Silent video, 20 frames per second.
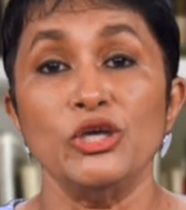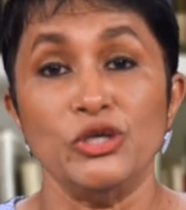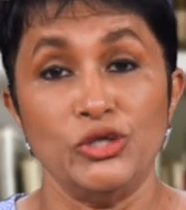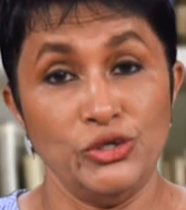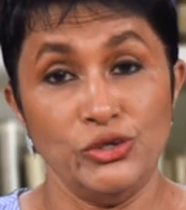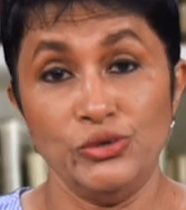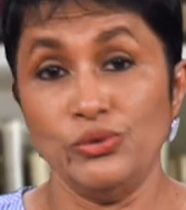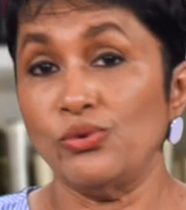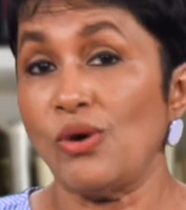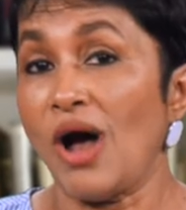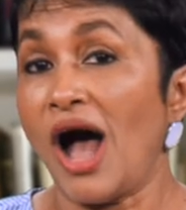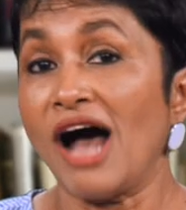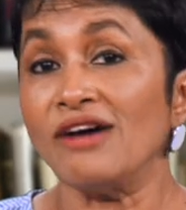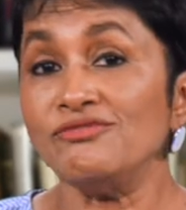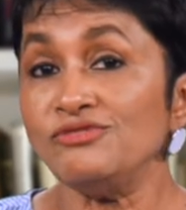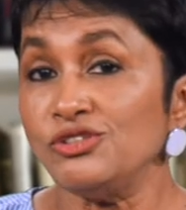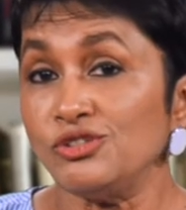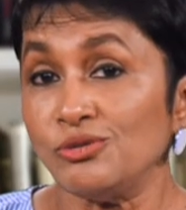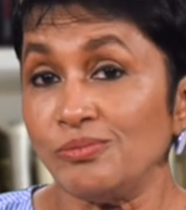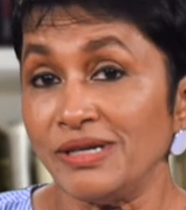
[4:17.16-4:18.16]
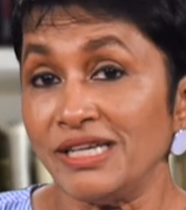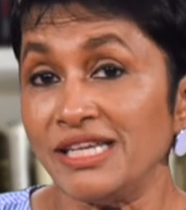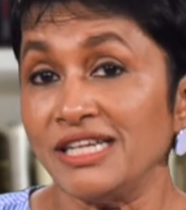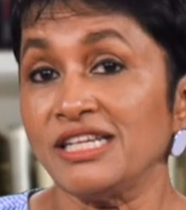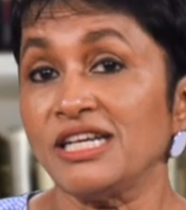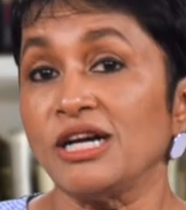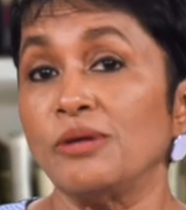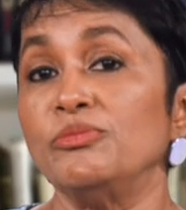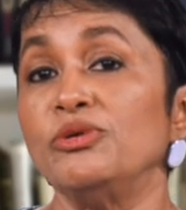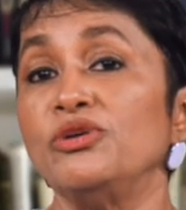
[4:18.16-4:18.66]
you have to
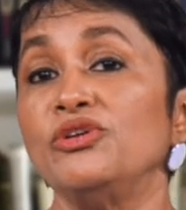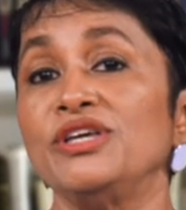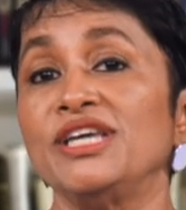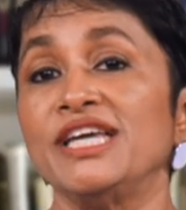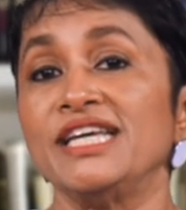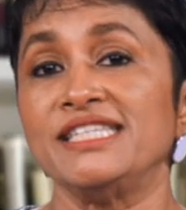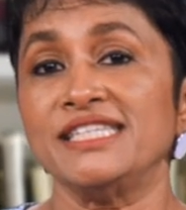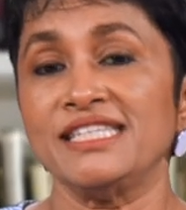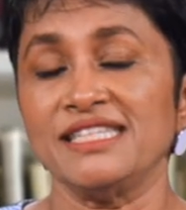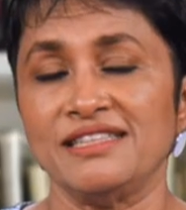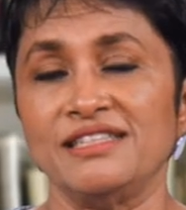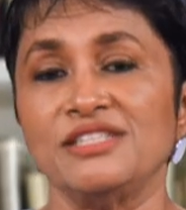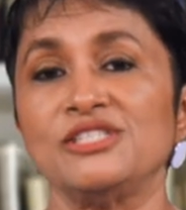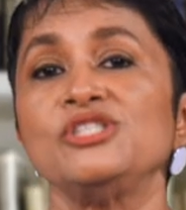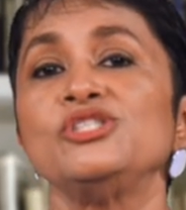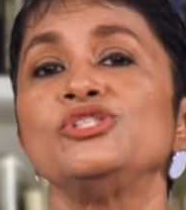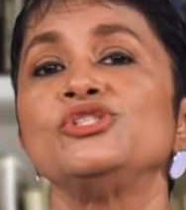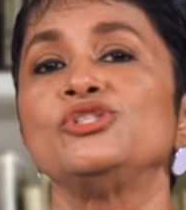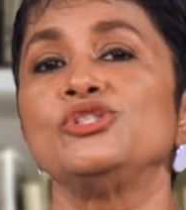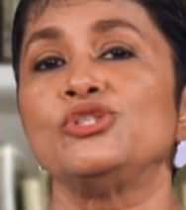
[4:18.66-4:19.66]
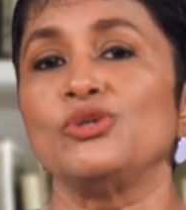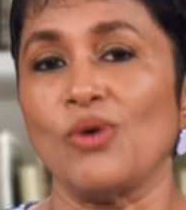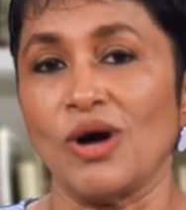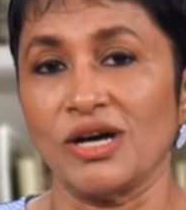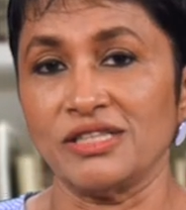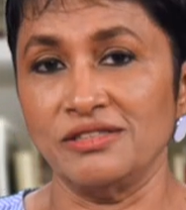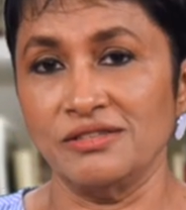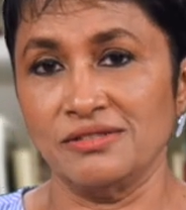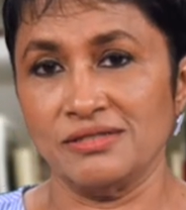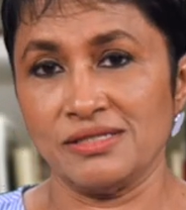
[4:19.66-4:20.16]
begin communicating this to
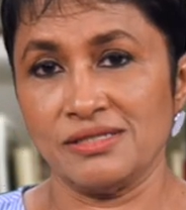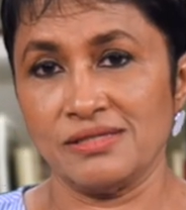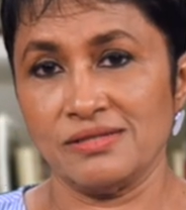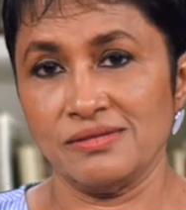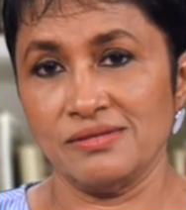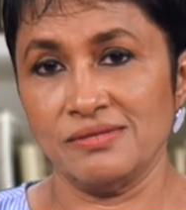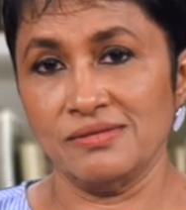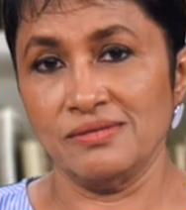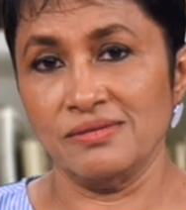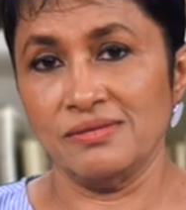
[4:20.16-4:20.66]
others.